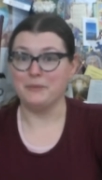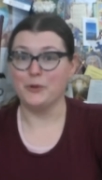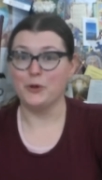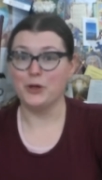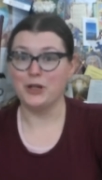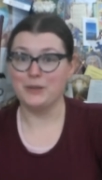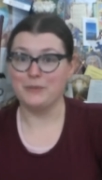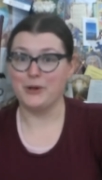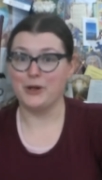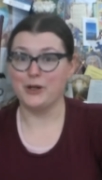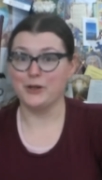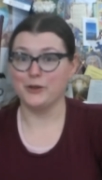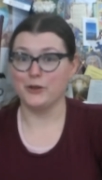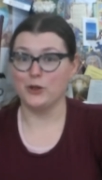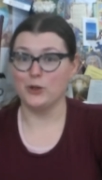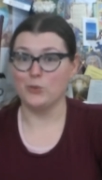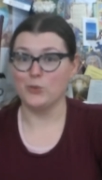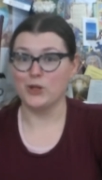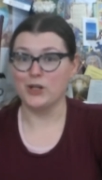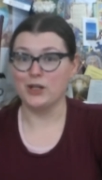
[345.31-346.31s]
boring part of the
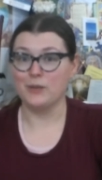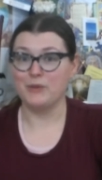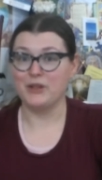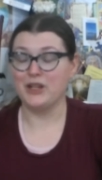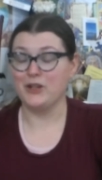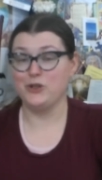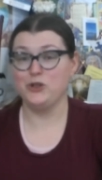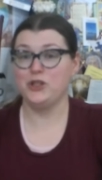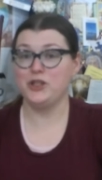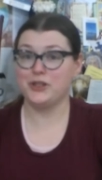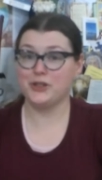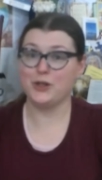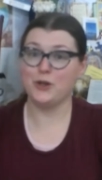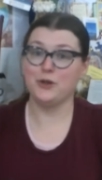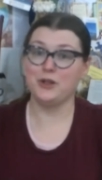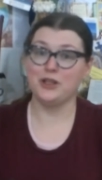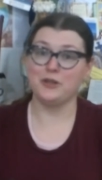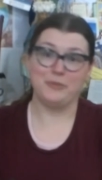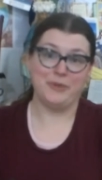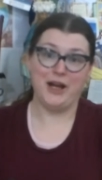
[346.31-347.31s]
homework because you just
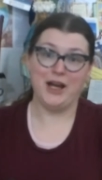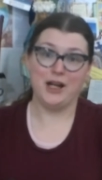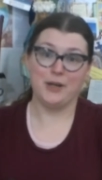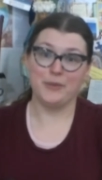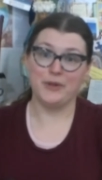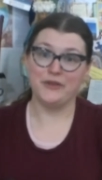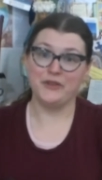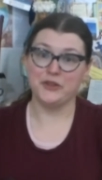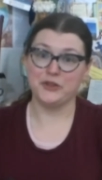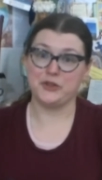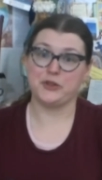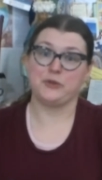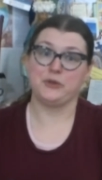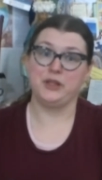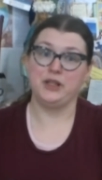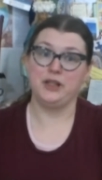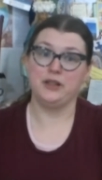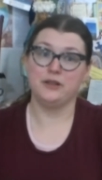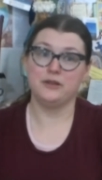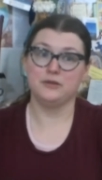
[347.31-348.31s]
go to the bottom of your screen,